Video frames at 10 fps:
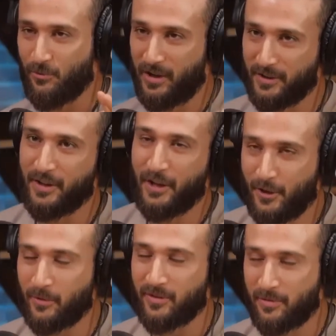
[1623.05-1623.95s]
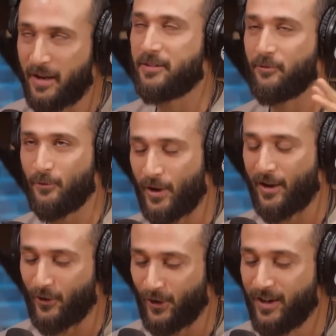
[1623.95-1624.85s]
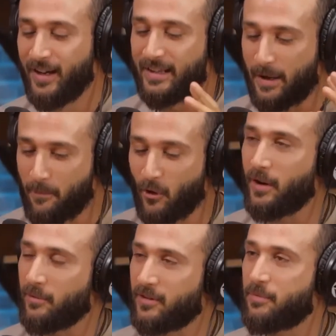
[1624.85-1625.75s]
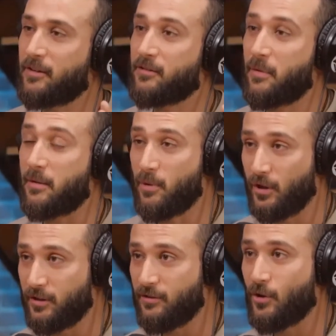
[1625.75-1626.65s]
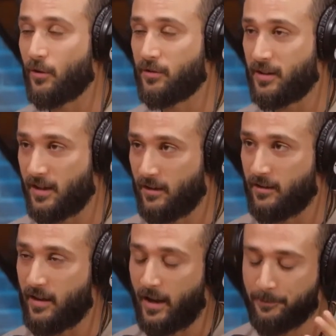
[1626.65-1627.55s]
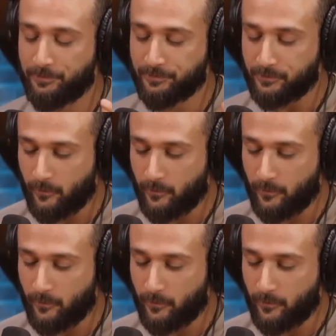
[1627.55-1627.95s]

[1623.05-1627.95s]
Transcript: Richard Branson didn't go up to space, whatever. They both went up to space. They're spending billions of dollars at the end of the day,